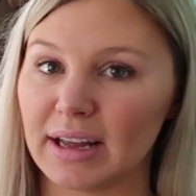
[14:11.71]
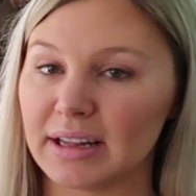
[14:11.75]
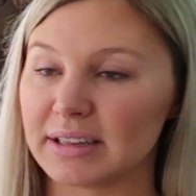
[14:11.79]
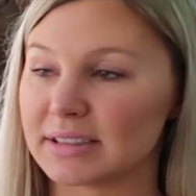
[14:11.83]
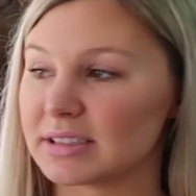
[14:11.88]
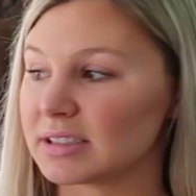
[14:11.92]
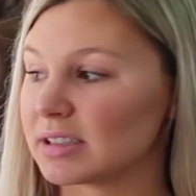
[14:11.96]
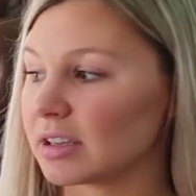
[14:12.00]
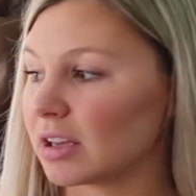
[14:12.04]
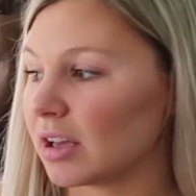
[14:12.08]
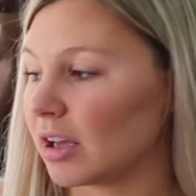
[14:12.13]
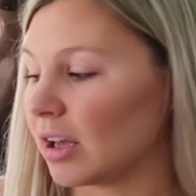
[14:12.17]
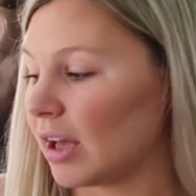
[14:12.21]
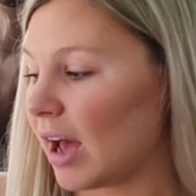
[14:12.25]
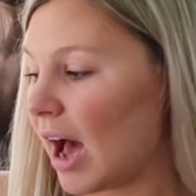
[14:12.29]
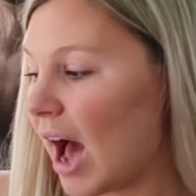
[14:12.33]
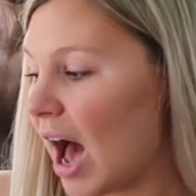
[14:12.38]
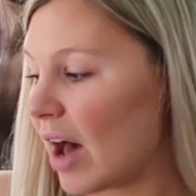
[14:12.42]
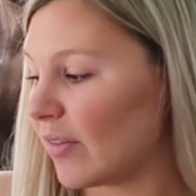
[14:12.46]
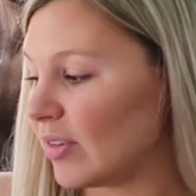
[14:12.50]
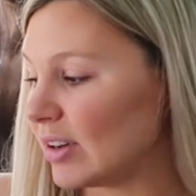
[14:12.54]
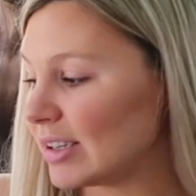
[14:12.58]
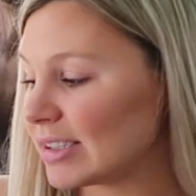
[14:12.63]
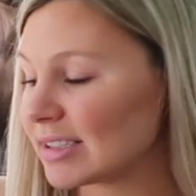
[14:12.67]
It's
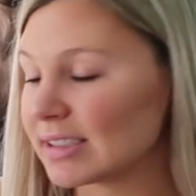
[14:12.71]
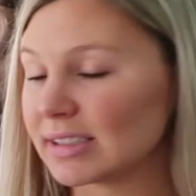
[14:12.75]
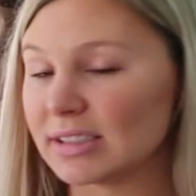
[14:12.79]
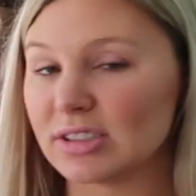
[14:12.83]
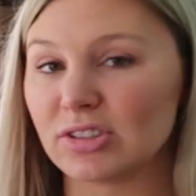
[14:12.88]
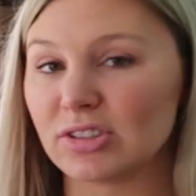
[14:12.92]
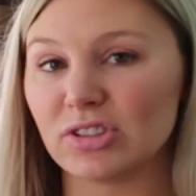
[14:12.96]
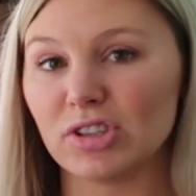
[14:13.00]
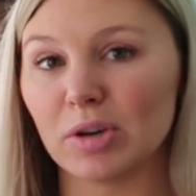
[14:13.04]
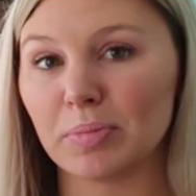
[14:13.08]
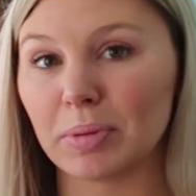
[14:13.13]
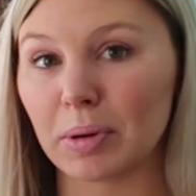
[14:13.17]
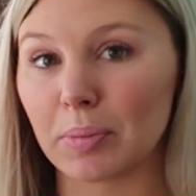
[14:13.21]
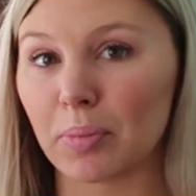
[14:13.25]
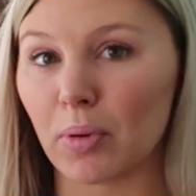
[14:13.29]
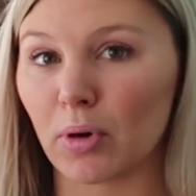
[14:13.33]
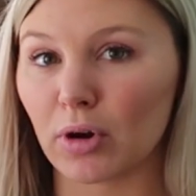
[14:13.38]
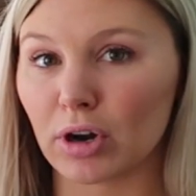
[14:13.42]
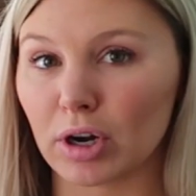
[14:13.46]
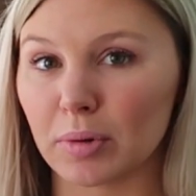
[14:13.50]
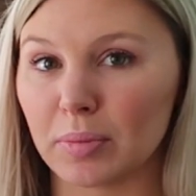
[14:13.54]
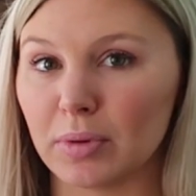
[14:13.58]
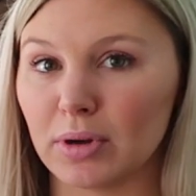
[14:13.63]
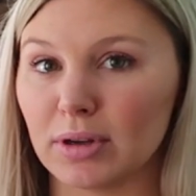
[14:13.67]
obviously super
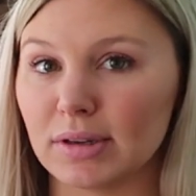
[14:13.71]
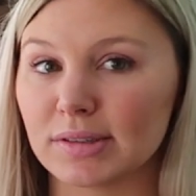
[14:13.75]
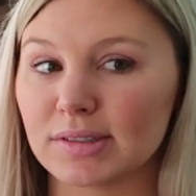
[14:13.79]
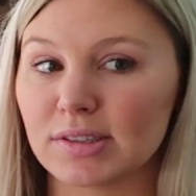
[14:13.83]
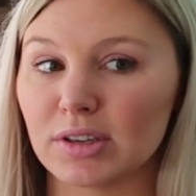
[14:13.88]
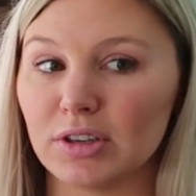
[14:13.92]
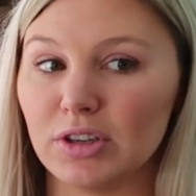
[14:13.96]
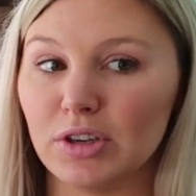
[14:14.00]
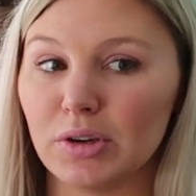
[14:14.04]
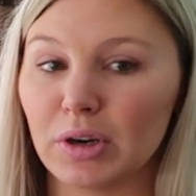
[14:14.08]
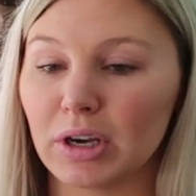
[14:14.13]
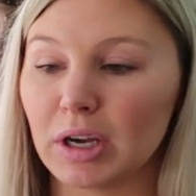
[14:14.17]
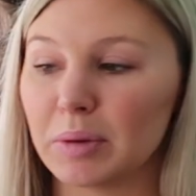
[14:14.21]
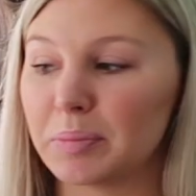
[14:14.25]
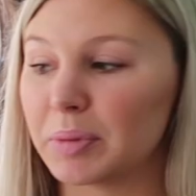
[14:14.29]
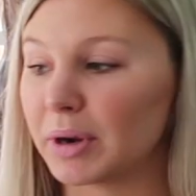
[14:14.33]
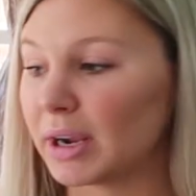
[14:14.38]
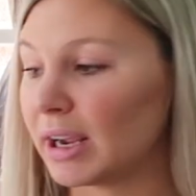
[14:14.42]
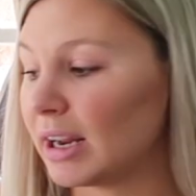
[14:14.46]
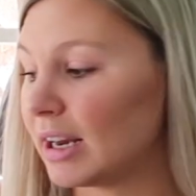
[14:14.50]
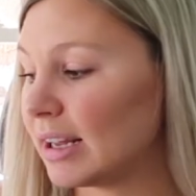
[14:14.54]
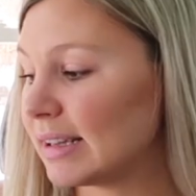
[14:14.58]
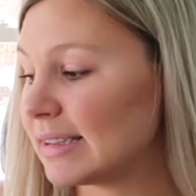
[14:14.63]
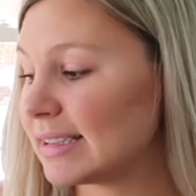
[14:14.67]
portable, so you could
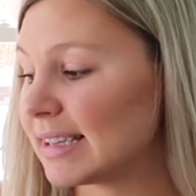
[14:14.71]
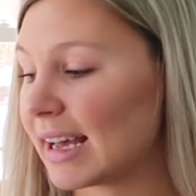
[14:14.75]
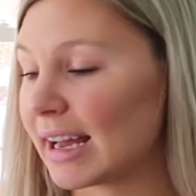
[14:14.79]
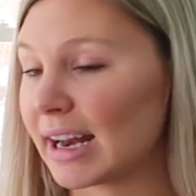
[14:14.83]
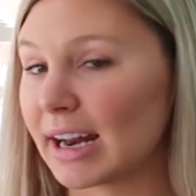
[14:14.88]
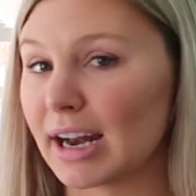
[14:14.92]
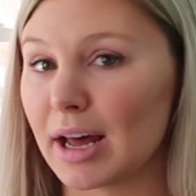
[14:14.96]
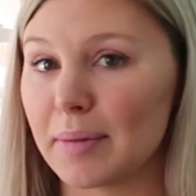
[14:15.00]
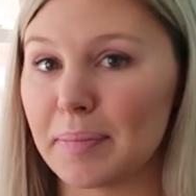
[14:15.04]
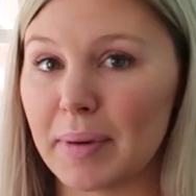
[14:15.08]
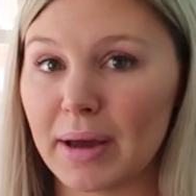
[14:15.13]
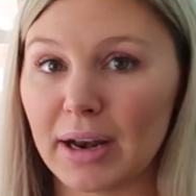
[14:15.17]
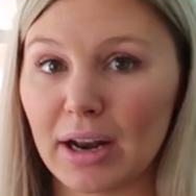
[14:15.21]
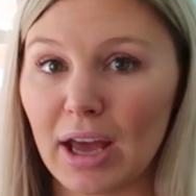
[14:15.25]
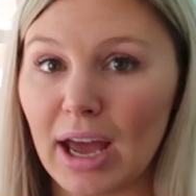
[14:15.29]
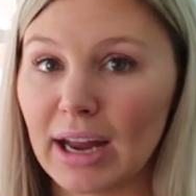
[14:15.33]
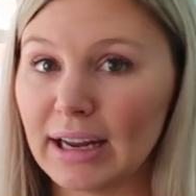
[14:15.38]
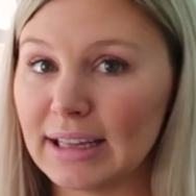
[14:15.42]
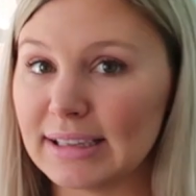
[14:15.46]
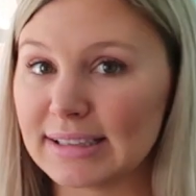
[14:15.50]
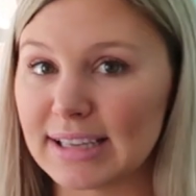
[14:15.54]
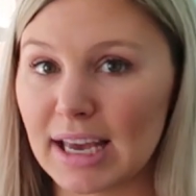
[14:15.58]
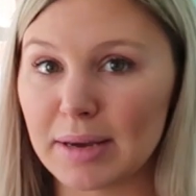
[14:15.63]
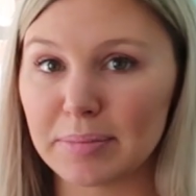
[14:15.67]
bring it and set it up on
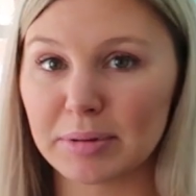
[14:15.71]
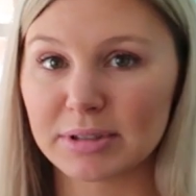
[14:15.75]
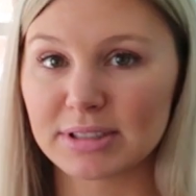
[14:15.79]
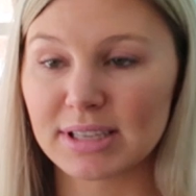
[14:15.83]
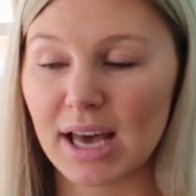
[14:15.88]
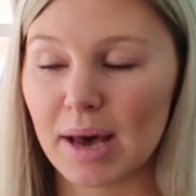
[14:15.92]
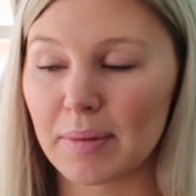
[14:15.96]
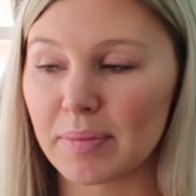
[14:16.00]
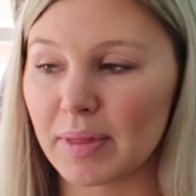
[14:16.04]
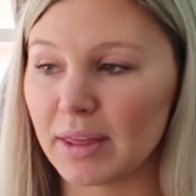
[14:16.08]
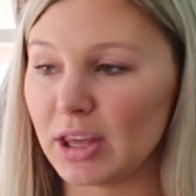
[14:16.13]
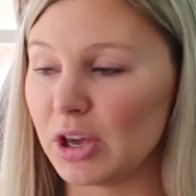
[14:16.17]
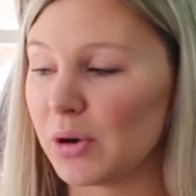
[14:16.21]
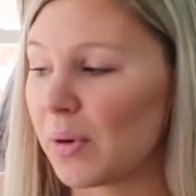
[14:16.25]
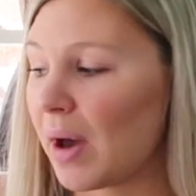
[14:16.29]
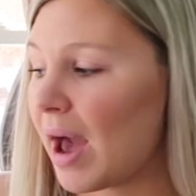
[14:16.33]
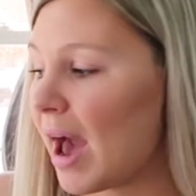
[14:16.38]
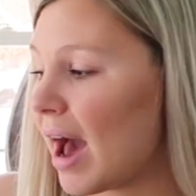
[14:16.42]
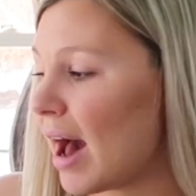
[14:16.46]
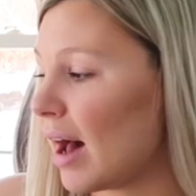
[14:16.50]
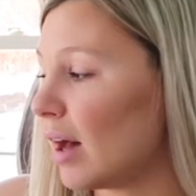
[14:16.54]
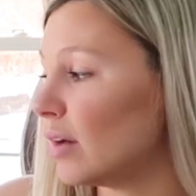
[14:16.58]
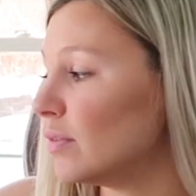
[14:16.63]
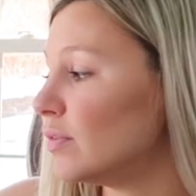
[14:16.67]
any tabletop that you
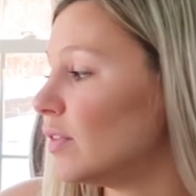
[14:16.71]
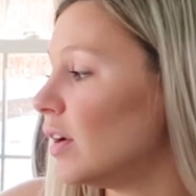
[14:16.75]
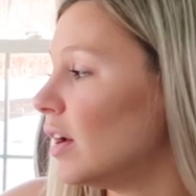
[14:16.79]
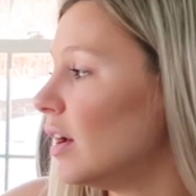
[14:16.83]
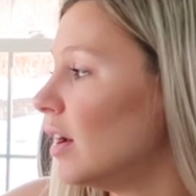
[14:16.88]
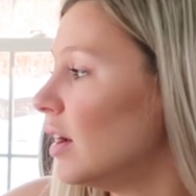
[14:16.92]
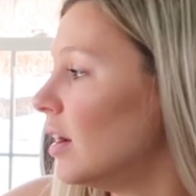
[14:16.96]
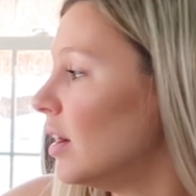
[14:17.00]
have.